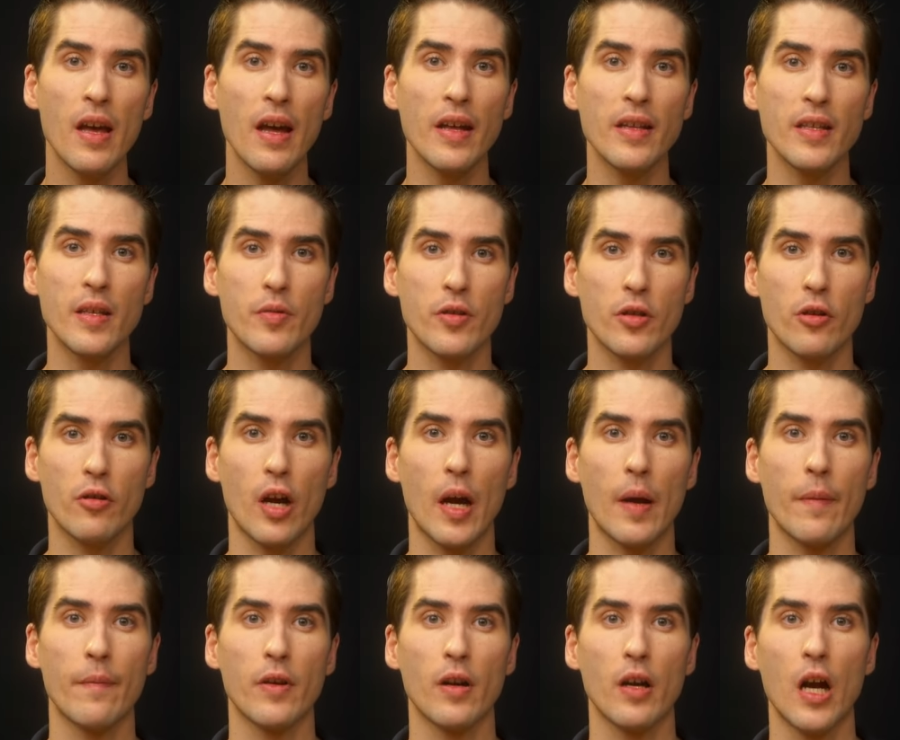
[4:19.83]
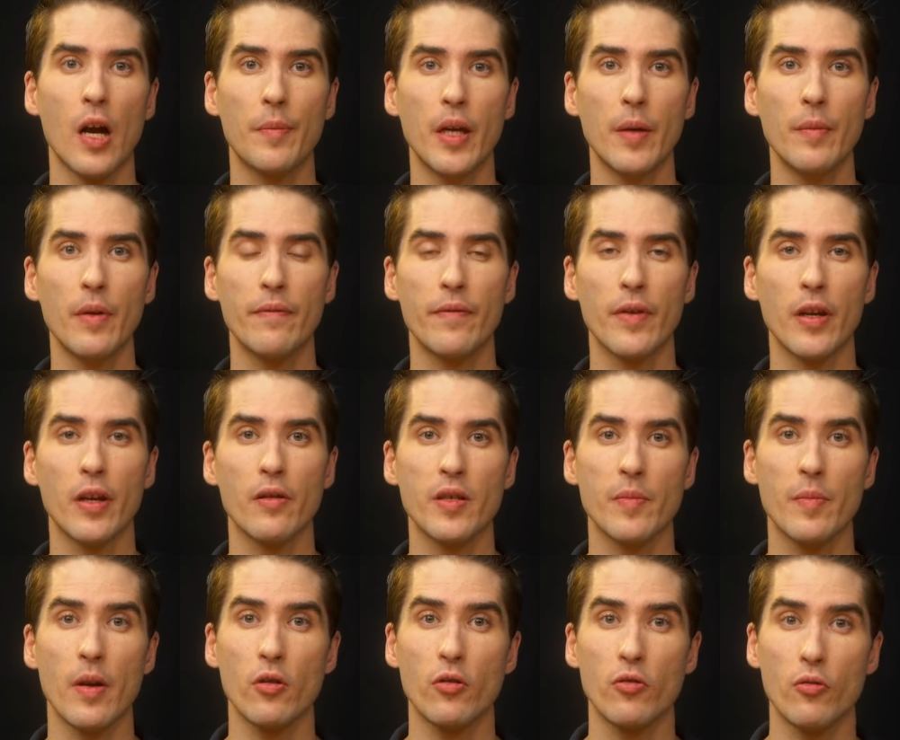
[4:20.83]
and subscribe for upcoming videos
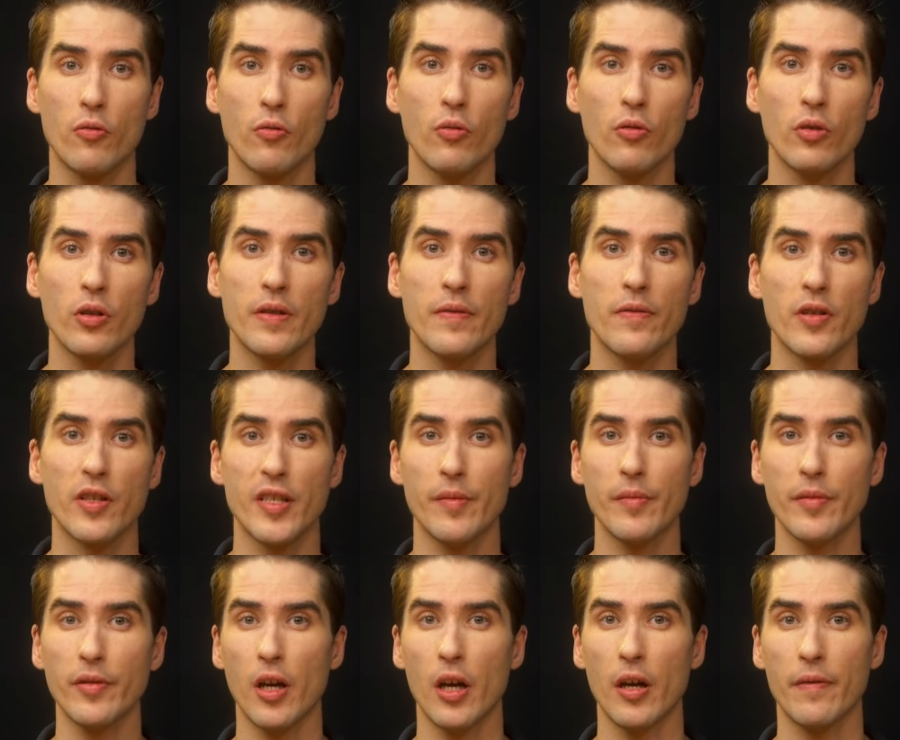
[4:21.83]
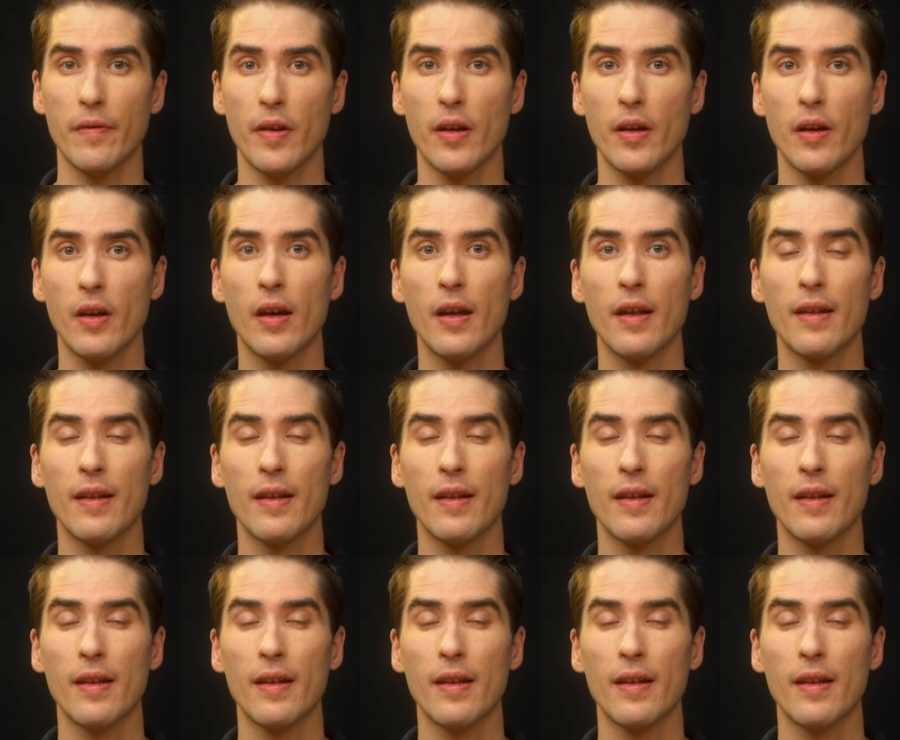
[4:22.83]
about tools for cinematography,